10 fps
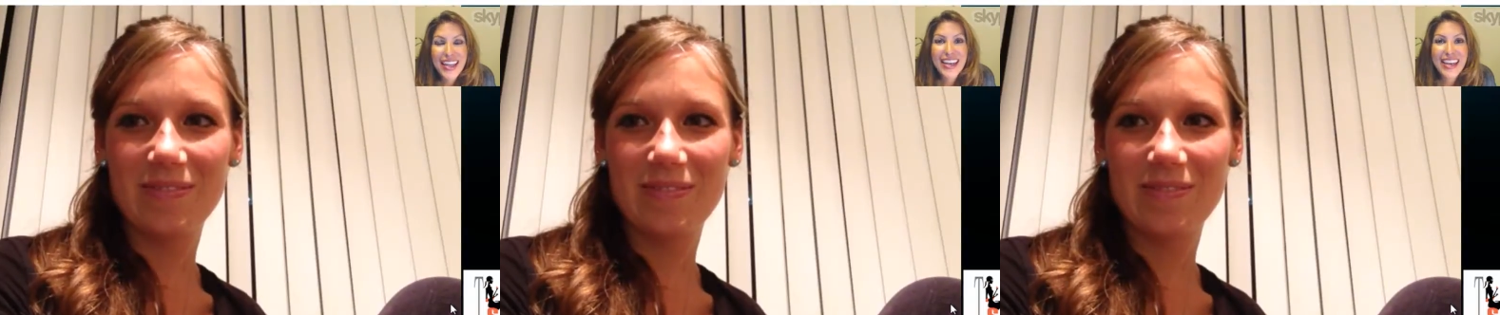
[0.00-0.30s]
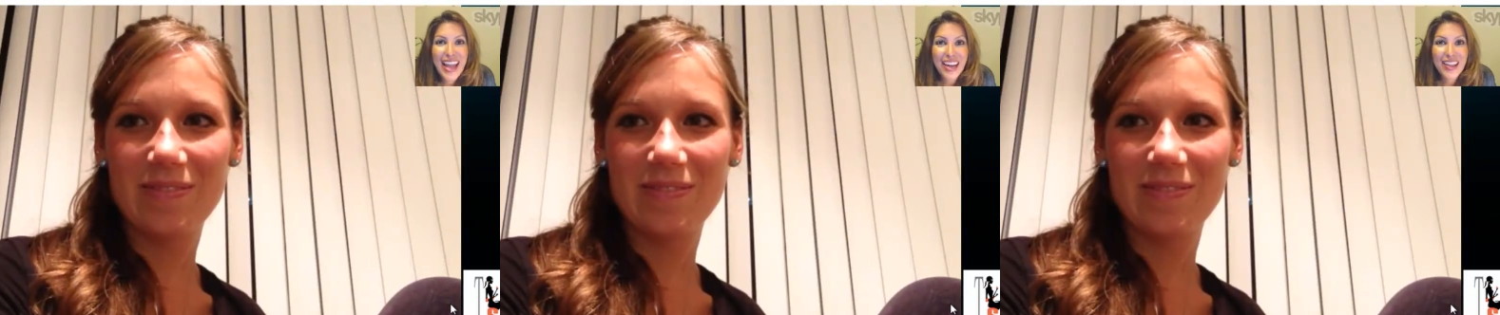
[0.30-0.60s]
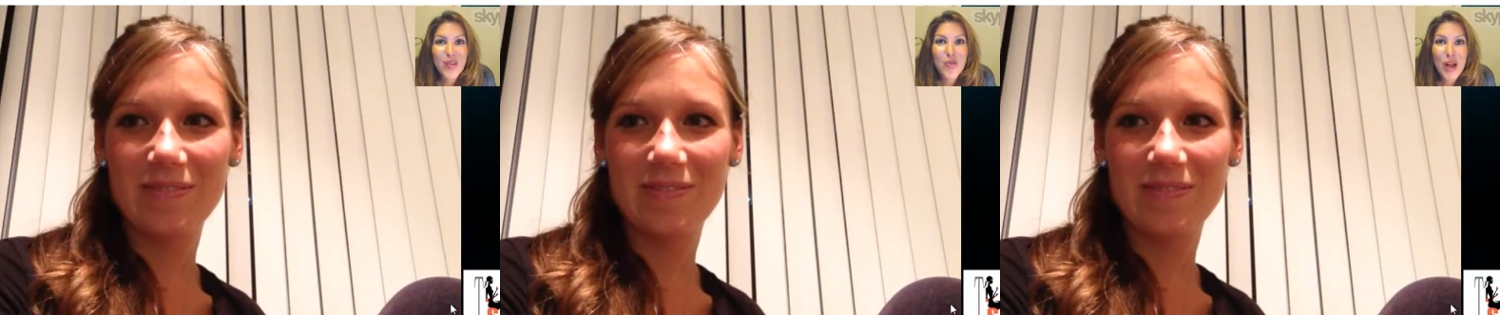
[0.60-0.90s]

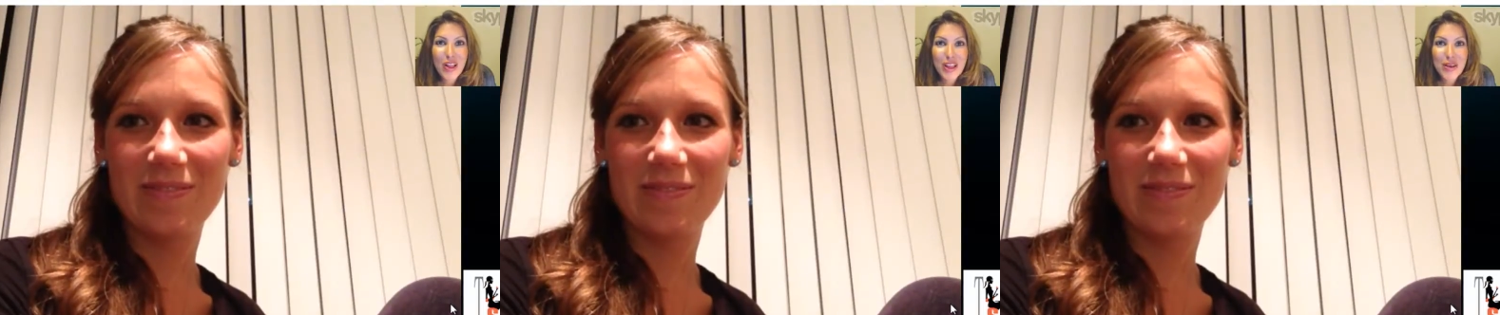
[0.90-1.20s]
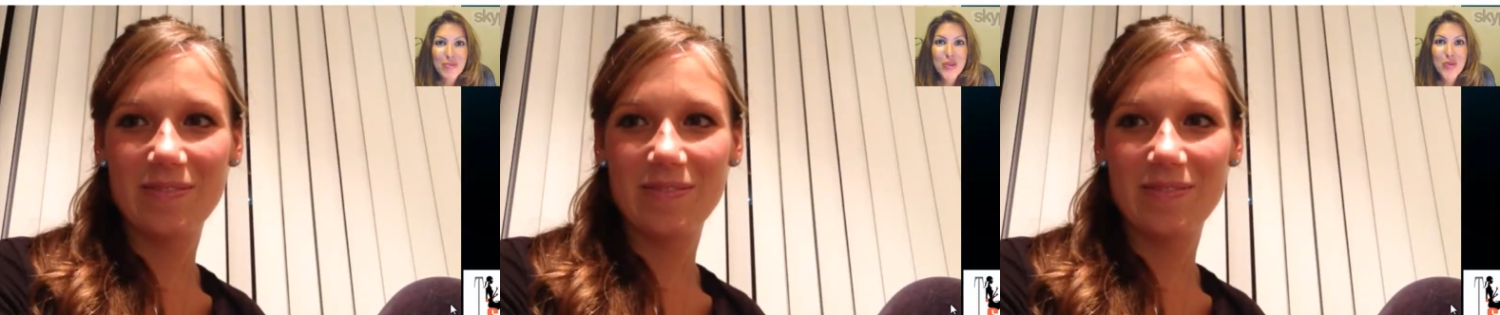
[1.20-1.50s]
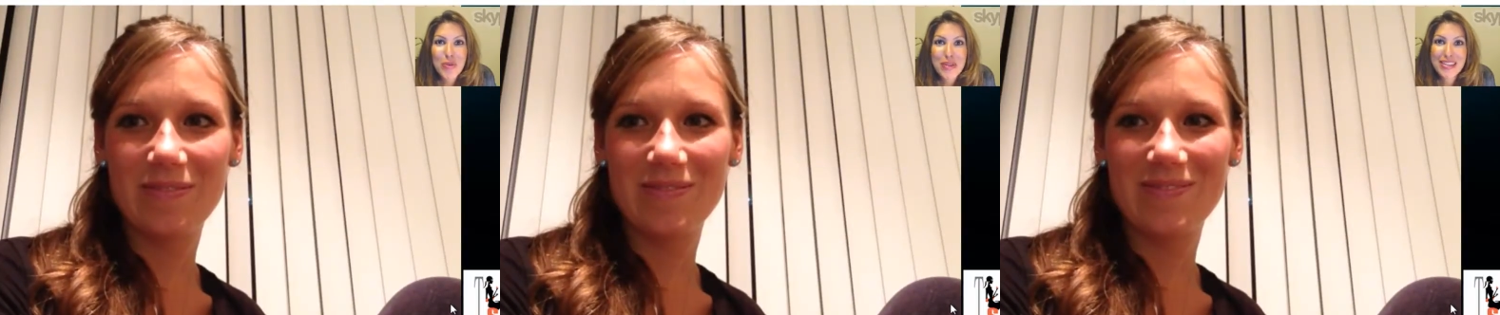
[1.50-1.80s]
Speaker 1: Natalie, welcome to
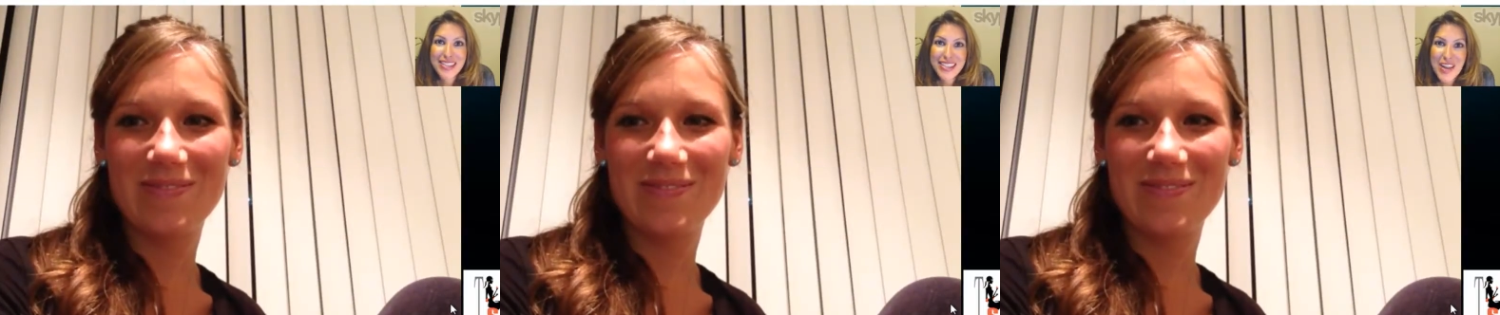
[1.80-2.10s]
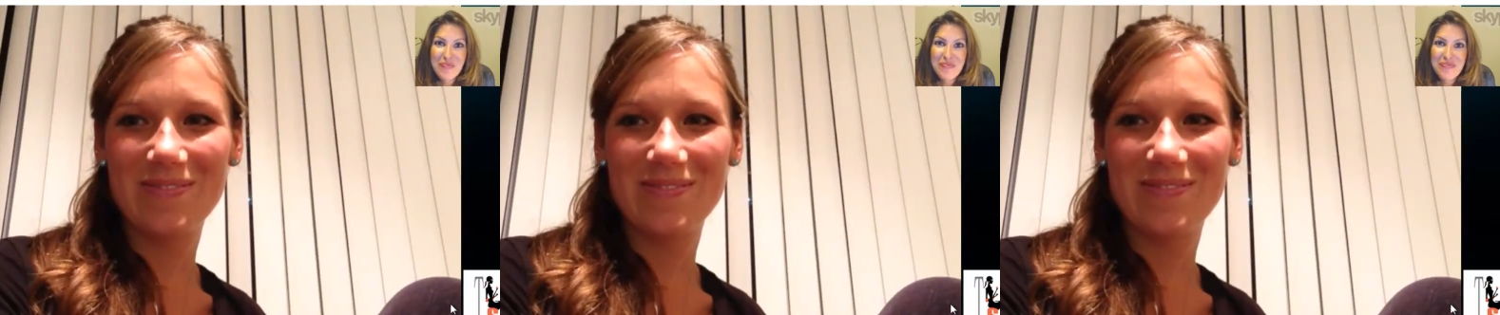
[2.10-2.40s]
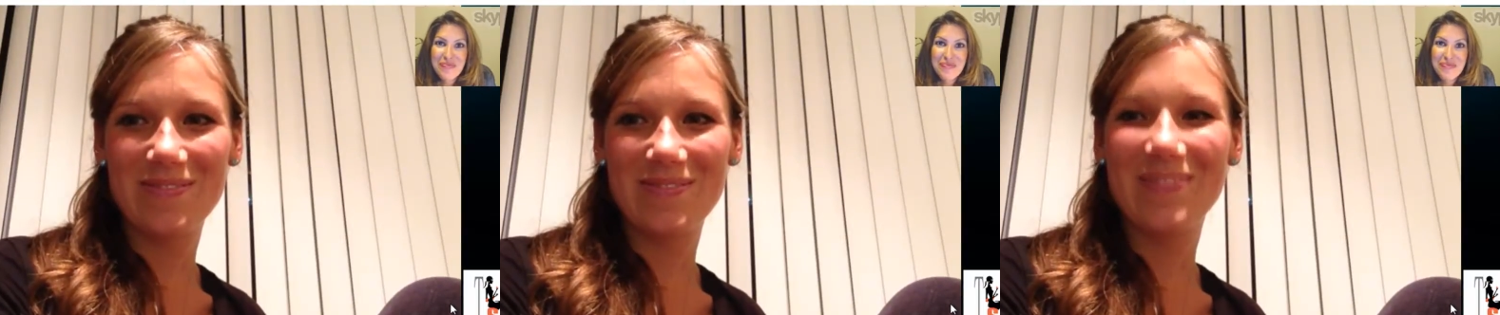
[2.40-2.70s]
Women in STEM.
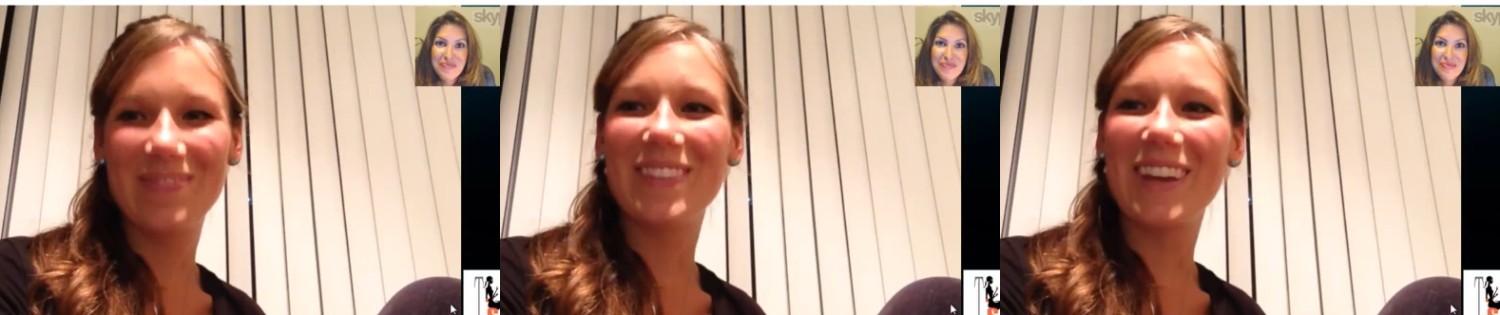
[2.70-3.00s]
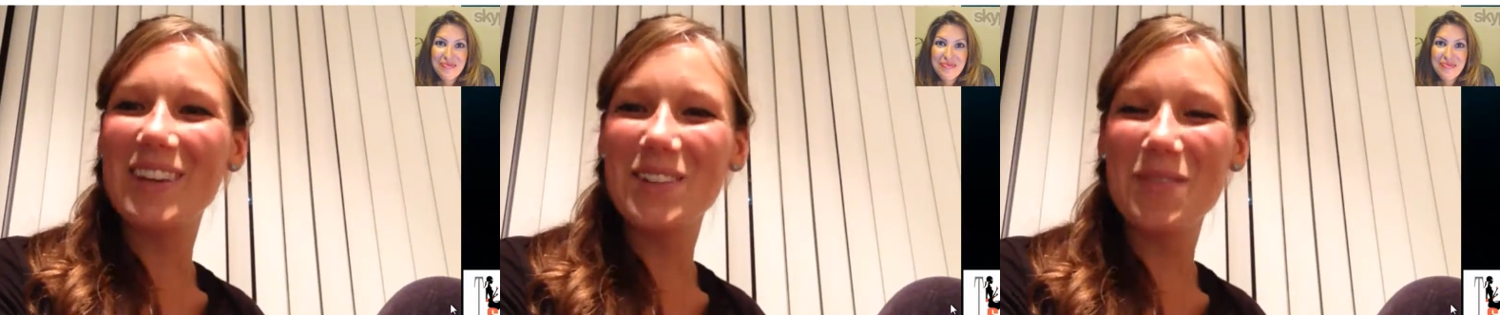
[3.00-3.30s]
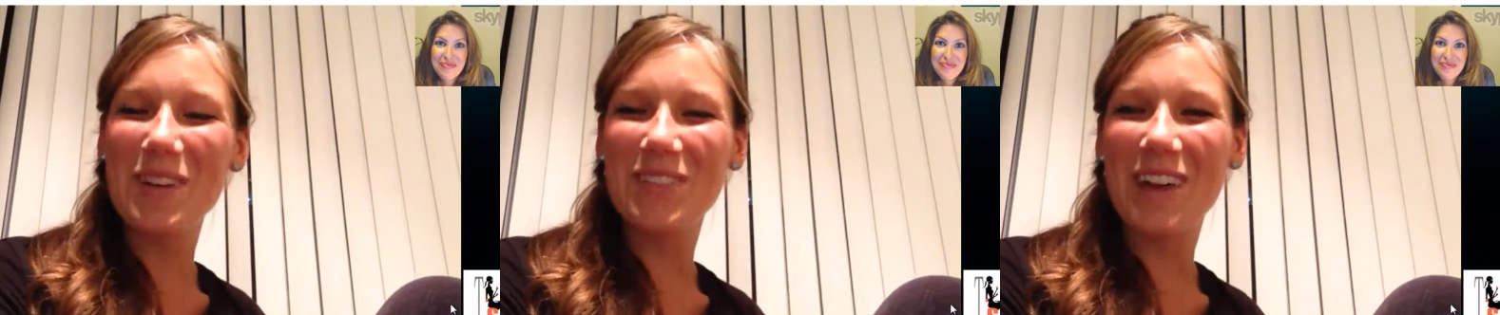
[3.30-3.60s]
Speaker 2: Thank you
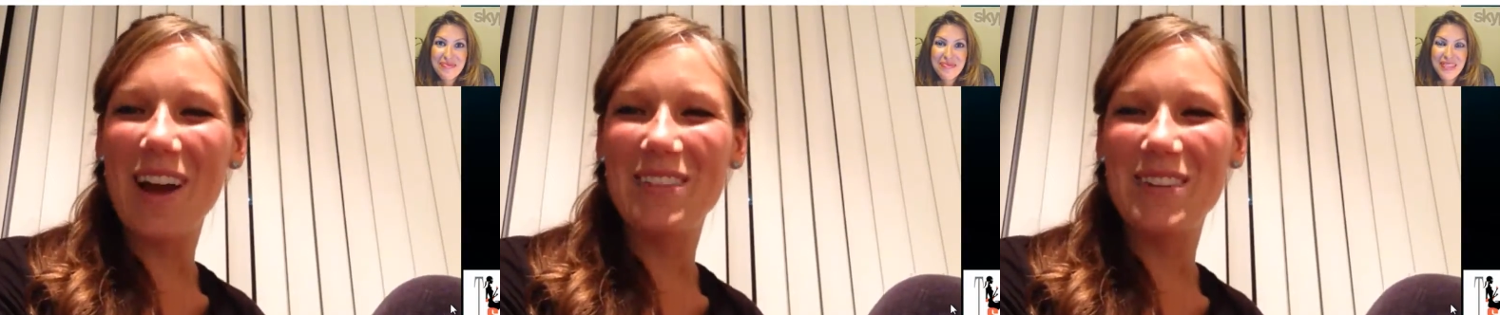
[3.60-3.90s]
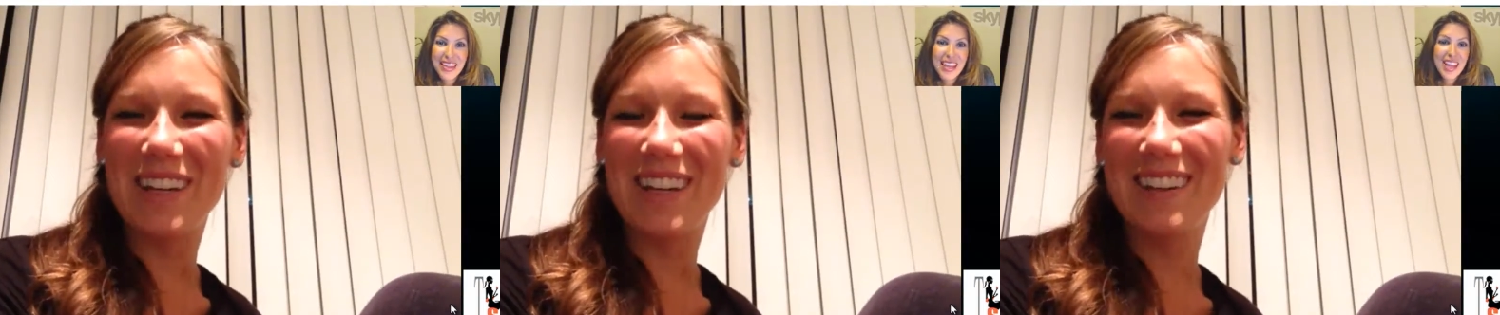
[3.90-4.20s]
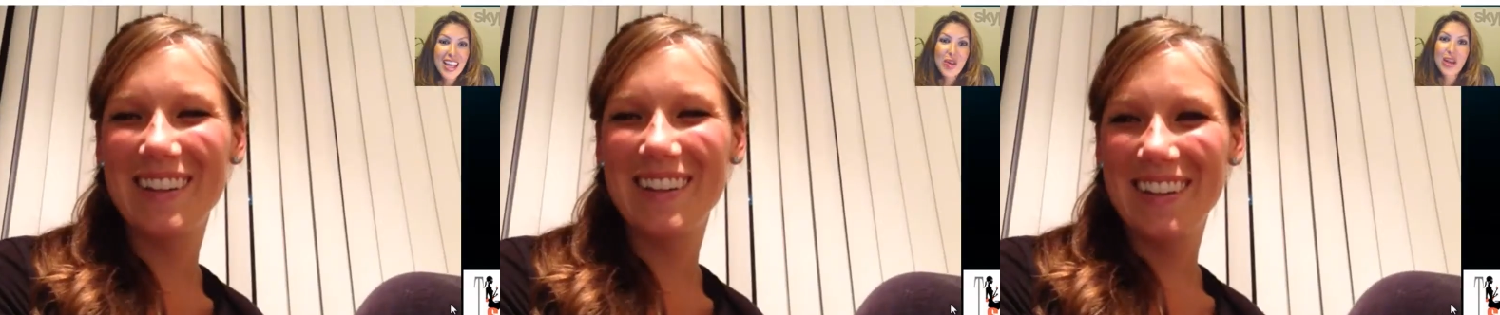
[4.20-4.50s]
so much for having
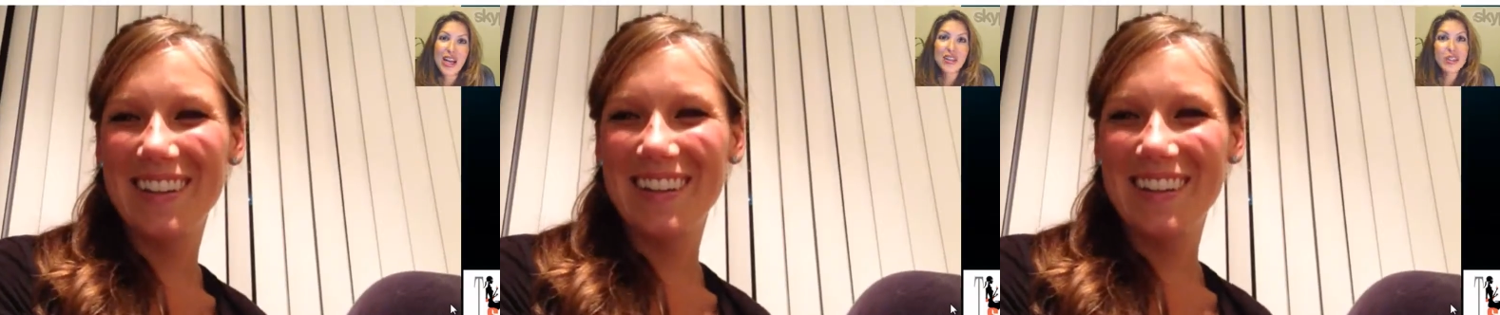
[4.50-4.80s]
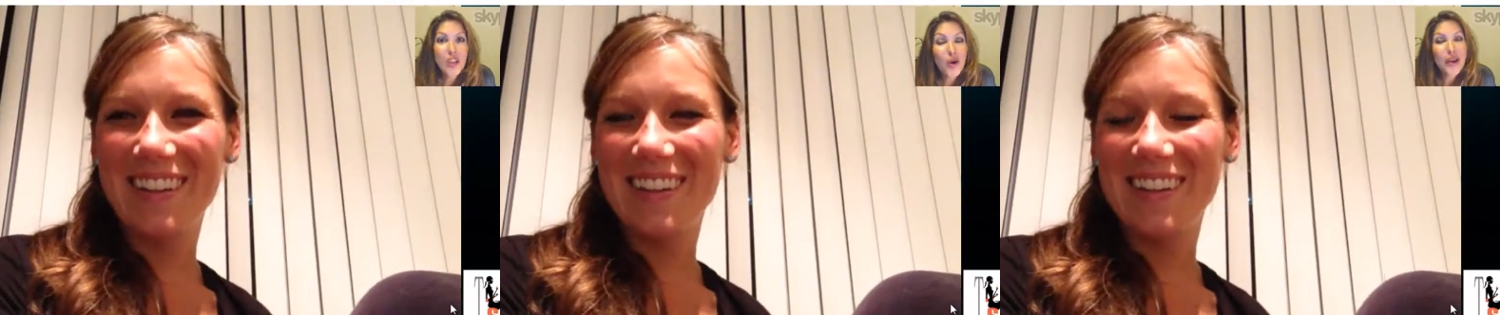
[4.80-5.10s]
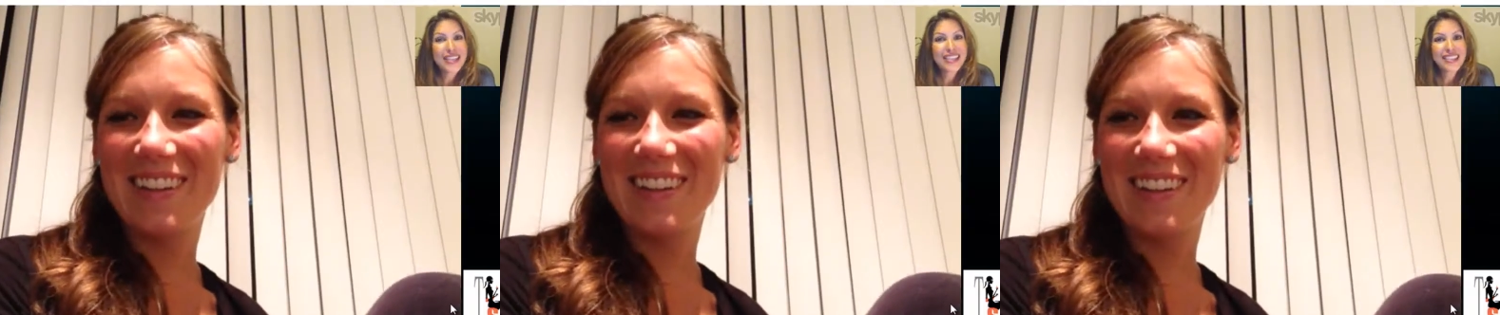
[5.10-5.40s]
me.
Speaker 1: We are so
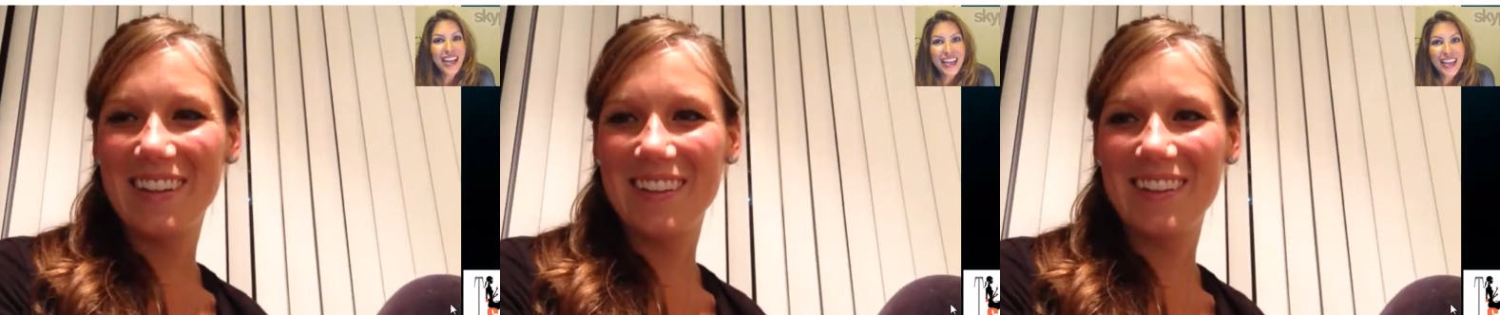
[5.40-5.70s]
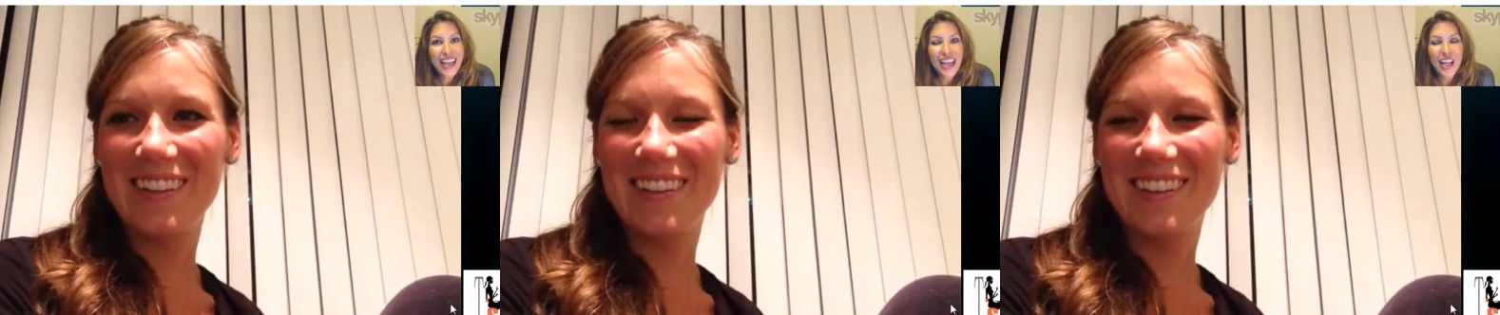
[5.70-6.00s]
excited.